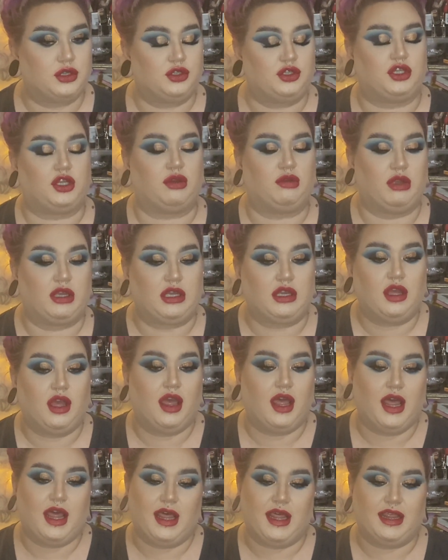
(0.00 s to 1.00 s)
doing
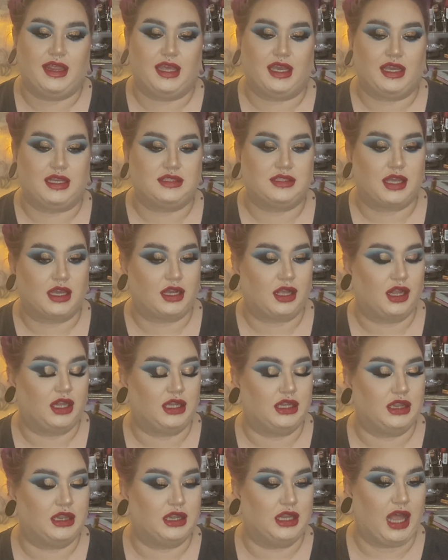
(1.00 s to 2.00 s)
this
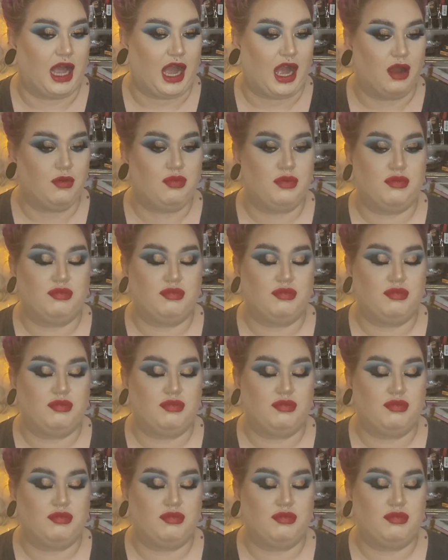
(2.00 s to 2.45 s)
collab.